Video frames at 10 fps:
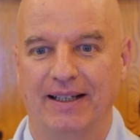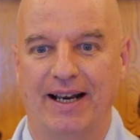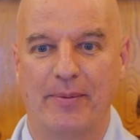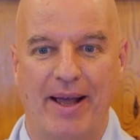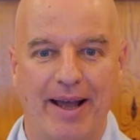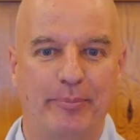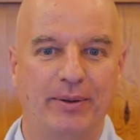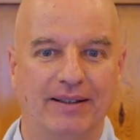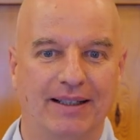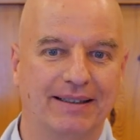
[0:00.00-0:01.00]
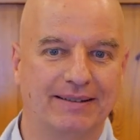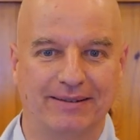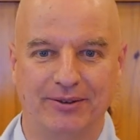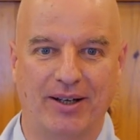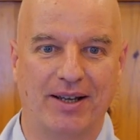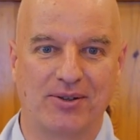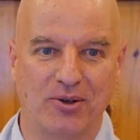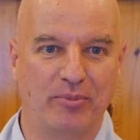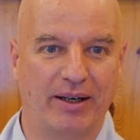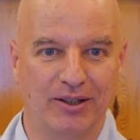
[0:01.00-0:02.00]
And I'm happy that you asked
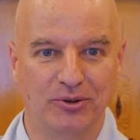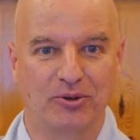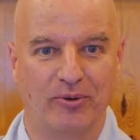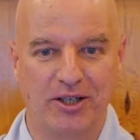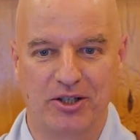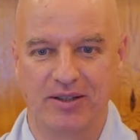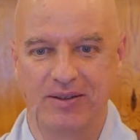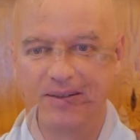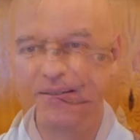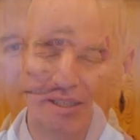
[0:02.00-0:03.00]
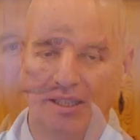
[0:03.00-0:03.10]
so many good questions.